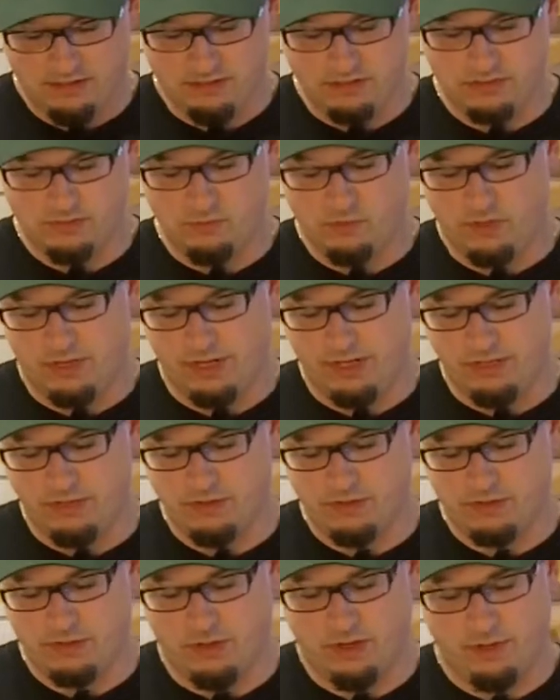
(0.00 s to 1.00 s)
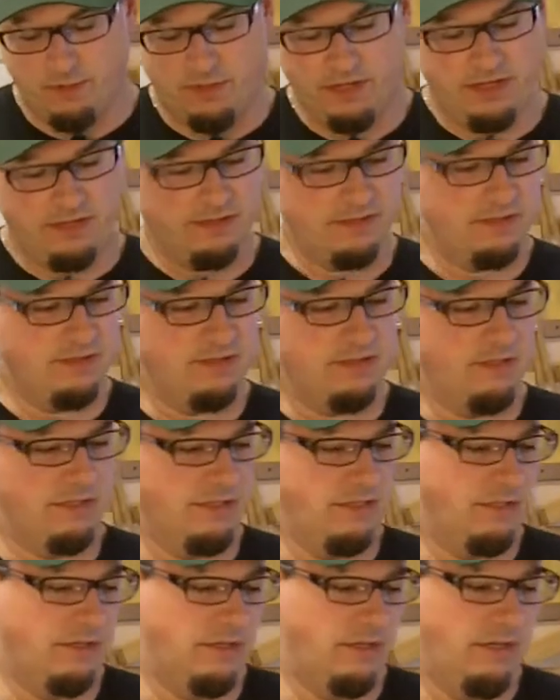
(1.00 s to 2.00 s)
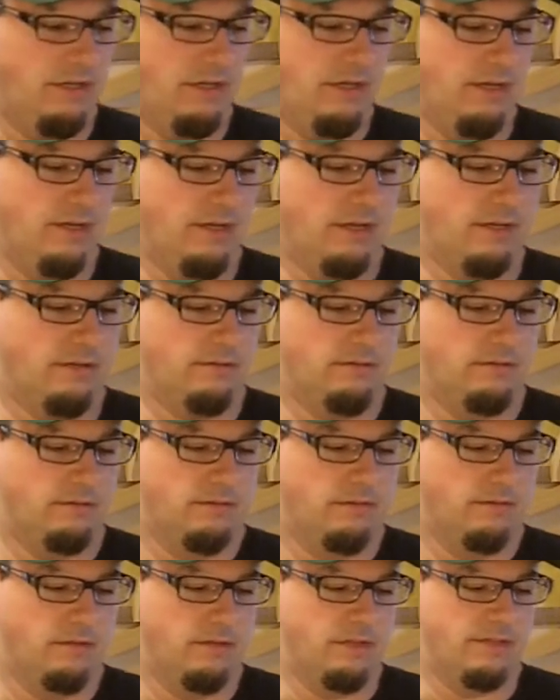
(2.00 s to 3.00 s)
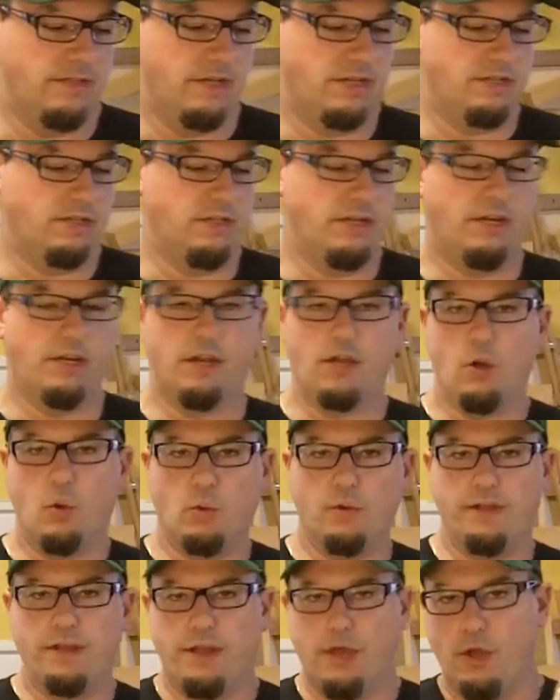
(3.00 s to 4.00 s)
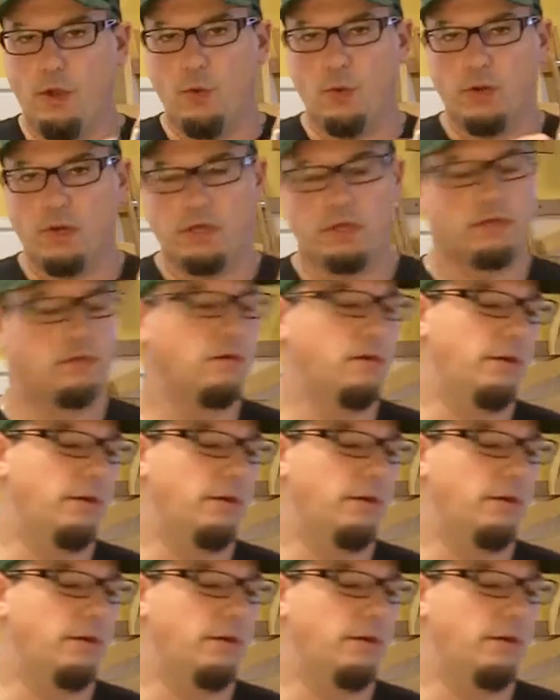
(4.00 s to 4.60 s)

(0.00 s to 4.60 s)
This is one I use quite a bit. This is just it's actually a golden oak